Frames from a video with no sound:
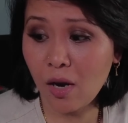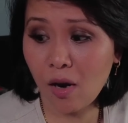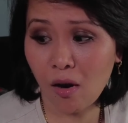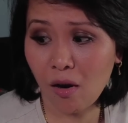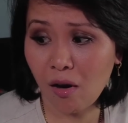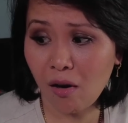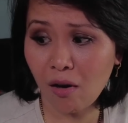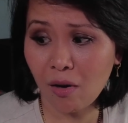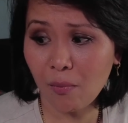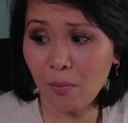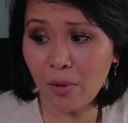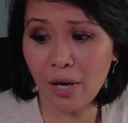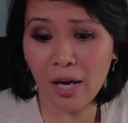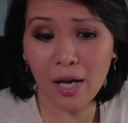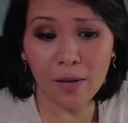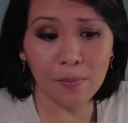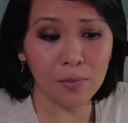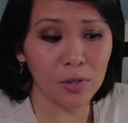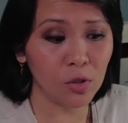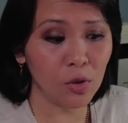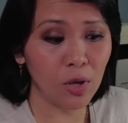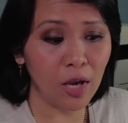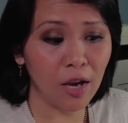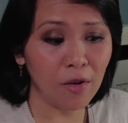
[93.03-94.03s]
Or perhaps
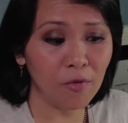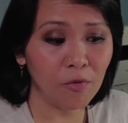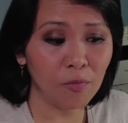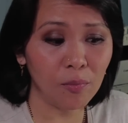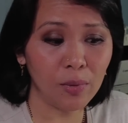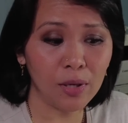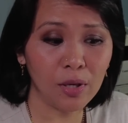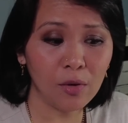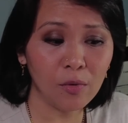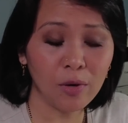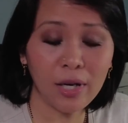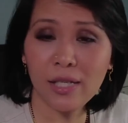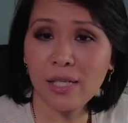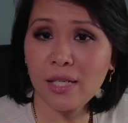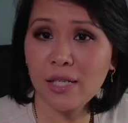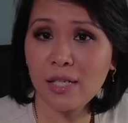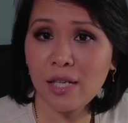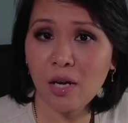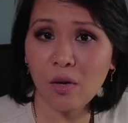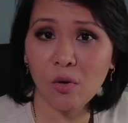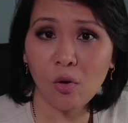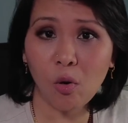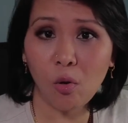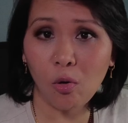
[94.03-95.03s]
you have been writing
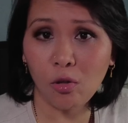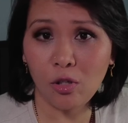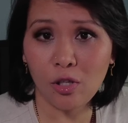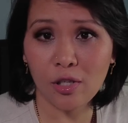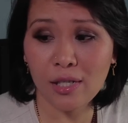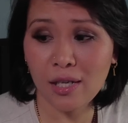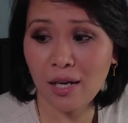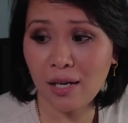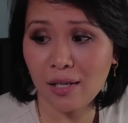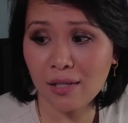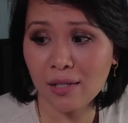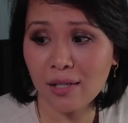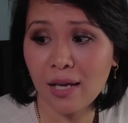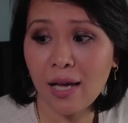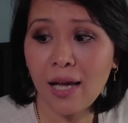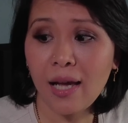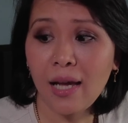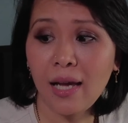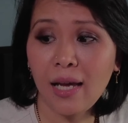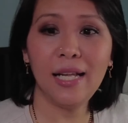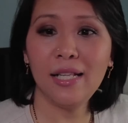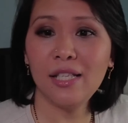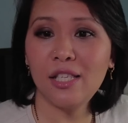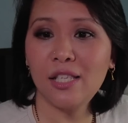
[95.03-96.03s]
down all your tasks
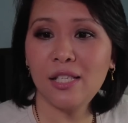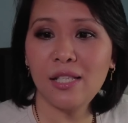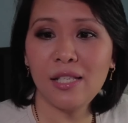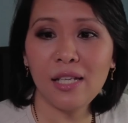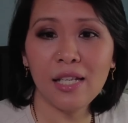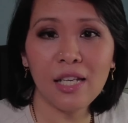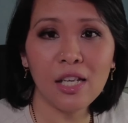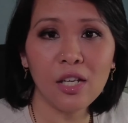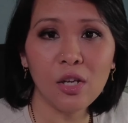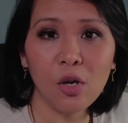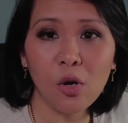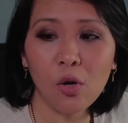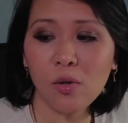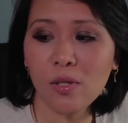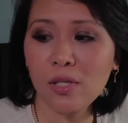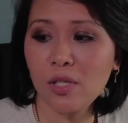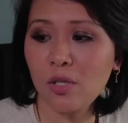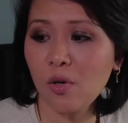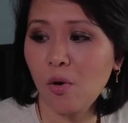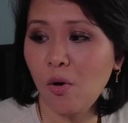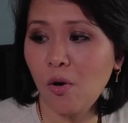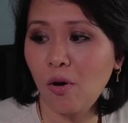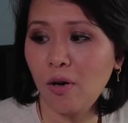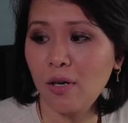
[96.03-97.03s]
in sticky notes
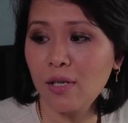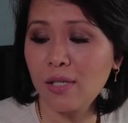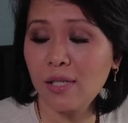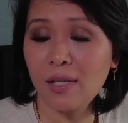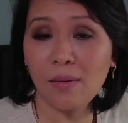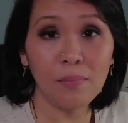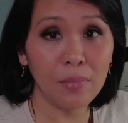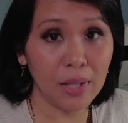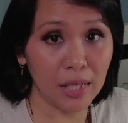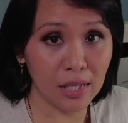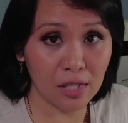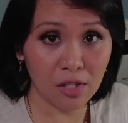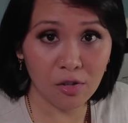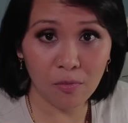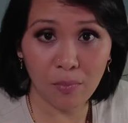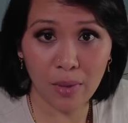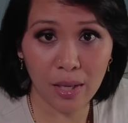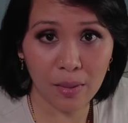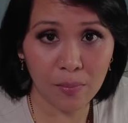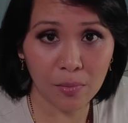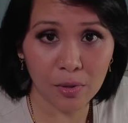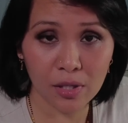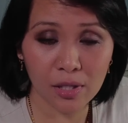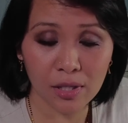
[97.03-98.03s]
or some piece of
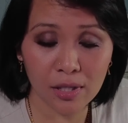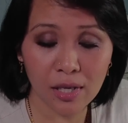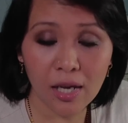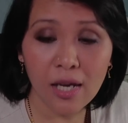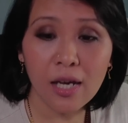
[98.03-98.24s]
papers.